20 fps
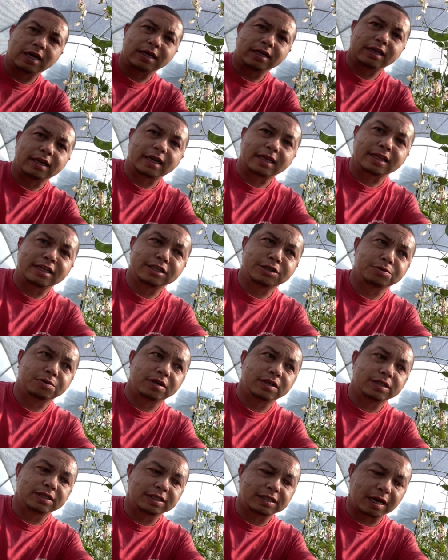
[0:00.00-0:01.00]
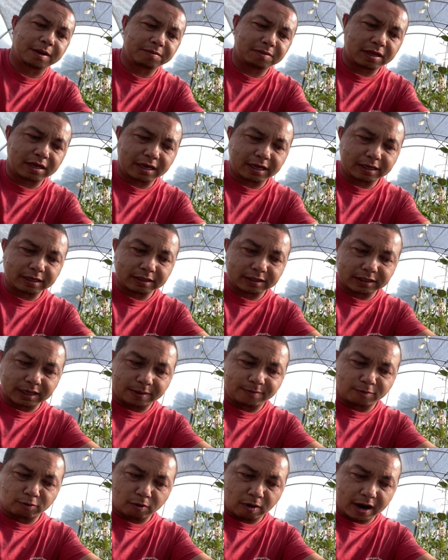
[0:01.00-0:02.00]
like this one, same thing,
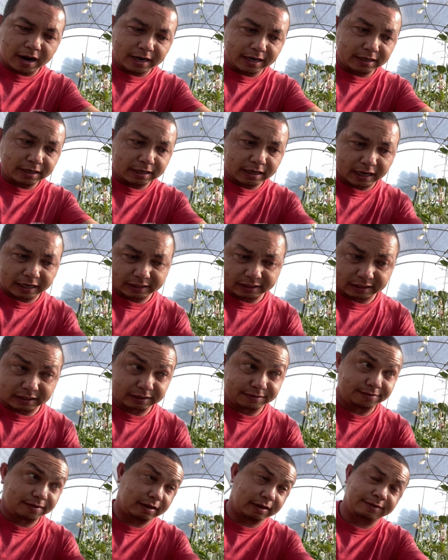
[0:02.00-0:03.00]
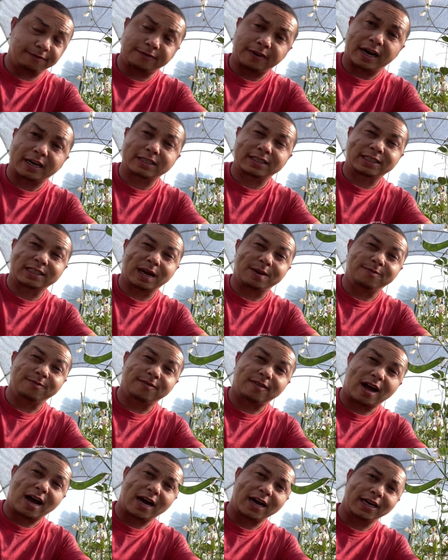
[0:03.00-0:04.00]
same variety. In fact, same
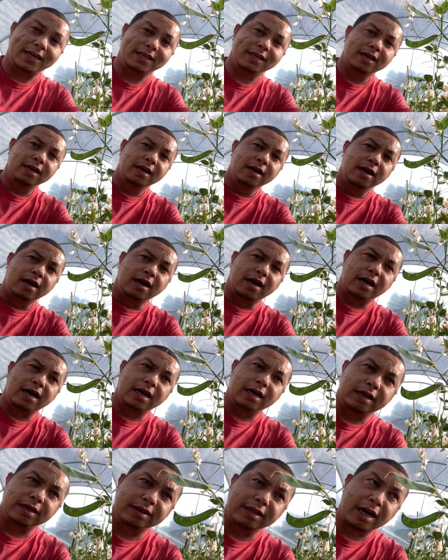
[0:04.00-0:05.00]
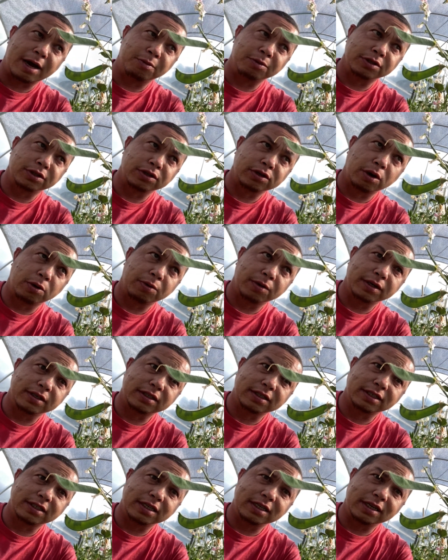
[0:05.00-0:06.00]
vine. That one's going
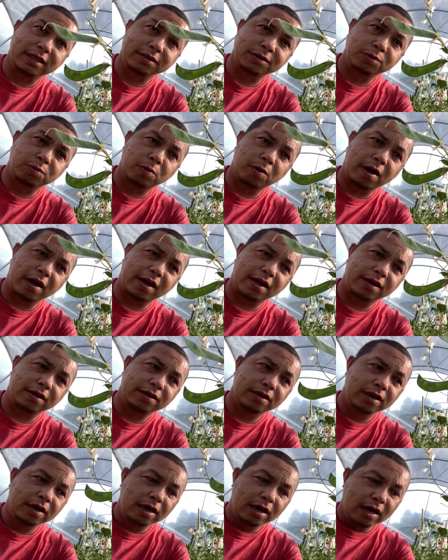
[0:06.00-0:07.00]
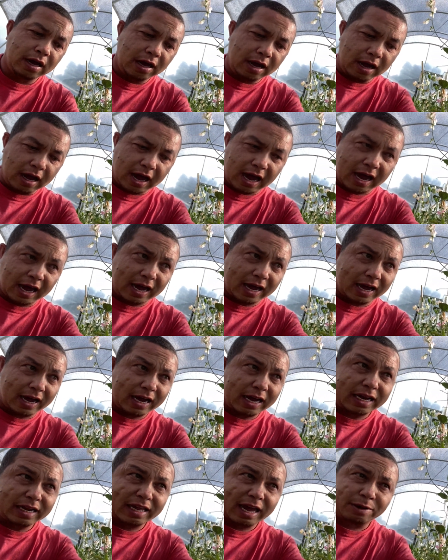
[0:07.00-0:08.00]
to seed as well,
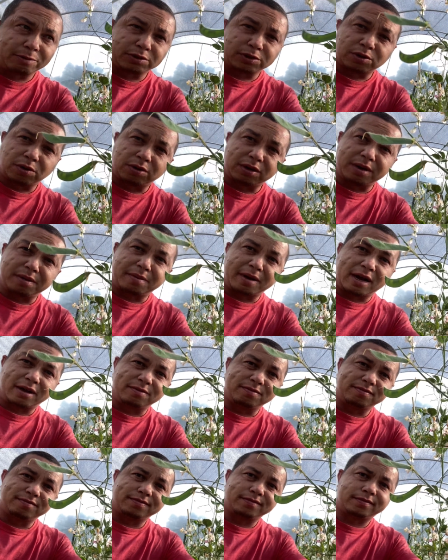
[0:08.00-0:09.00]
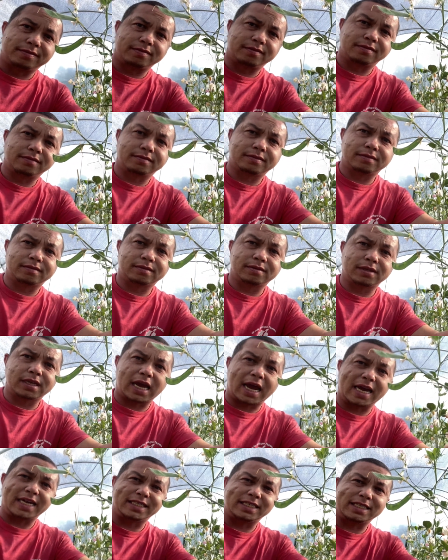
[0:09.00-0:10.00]
and that one's only about
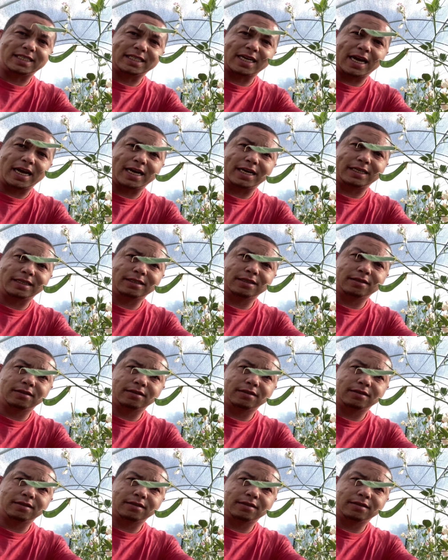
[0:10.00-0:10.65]
8 to 10,